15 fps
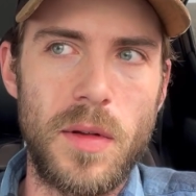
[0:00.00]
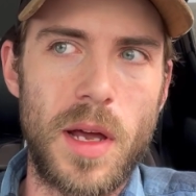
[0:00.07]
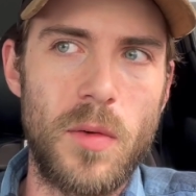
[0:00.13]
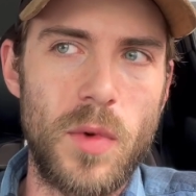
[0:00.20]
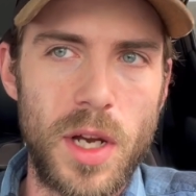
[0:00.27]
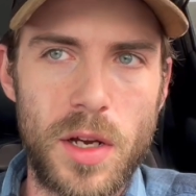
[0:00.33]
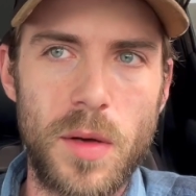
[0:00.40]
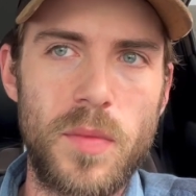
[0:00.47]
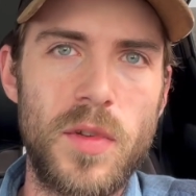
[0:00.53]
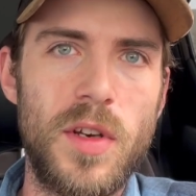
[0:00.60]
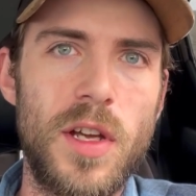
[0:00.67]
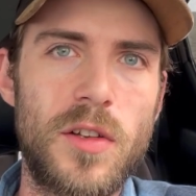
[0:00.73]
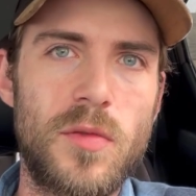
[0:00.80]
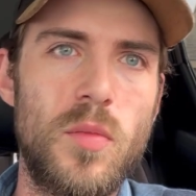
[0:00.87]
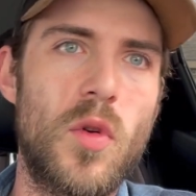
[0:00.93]
wake up the
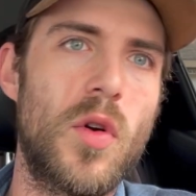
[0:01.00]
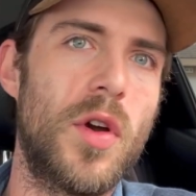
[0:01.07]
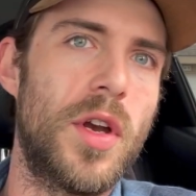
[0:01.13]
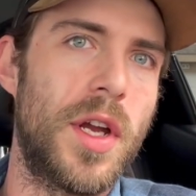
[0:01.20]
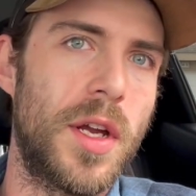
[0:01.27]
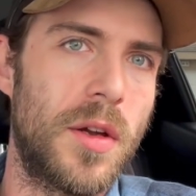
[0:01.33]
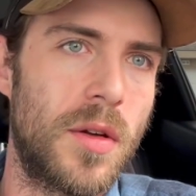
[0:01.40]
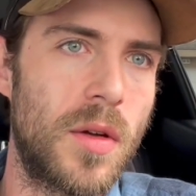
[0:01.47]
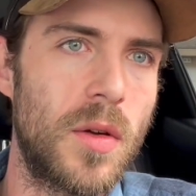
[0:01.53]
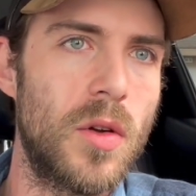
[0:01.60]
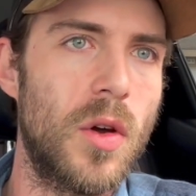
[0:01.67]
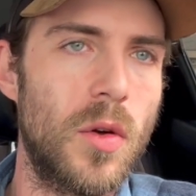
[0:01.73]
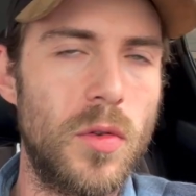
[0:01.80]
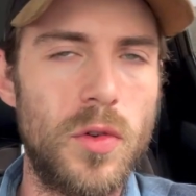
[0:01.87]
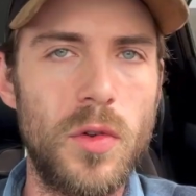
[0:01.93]
next morning,
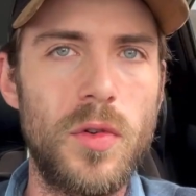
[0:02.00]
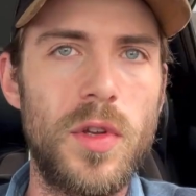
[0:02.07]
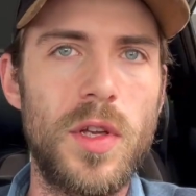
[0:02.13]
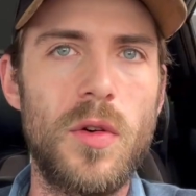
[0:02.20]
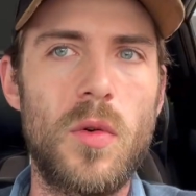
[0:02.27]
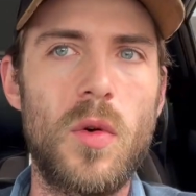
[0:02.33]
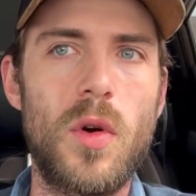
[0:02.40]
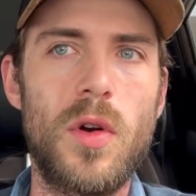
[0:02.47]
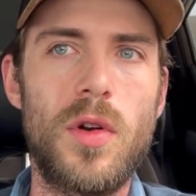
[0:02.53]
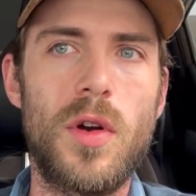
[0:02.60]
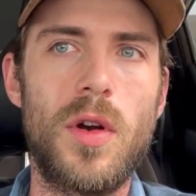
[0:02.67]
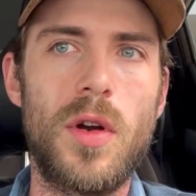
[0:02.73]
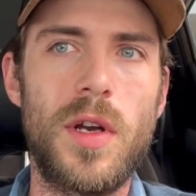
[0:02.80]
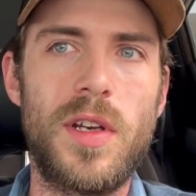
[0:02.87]
go do the order.